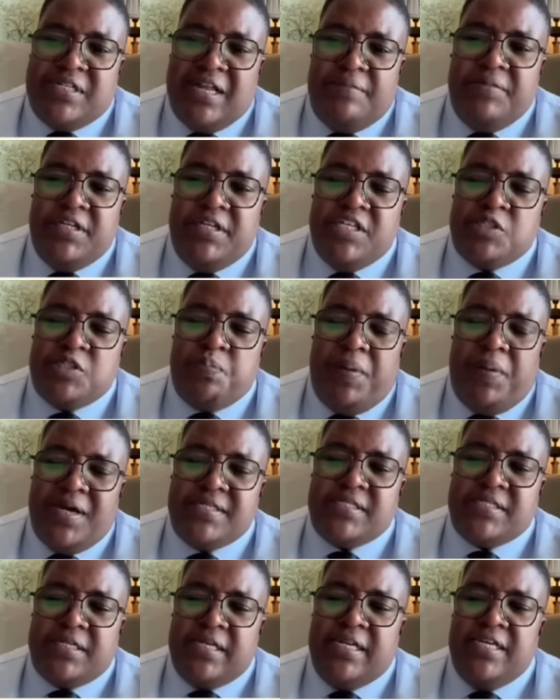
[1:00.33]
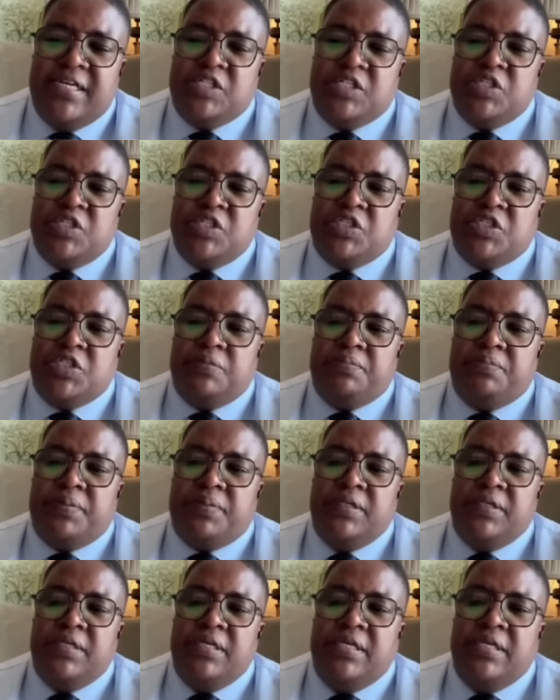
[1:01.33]
Dlamini's past relationship
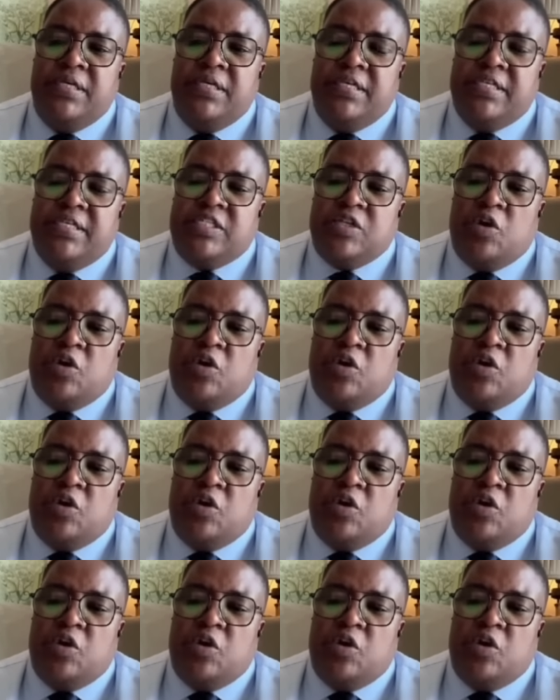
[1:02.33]
is,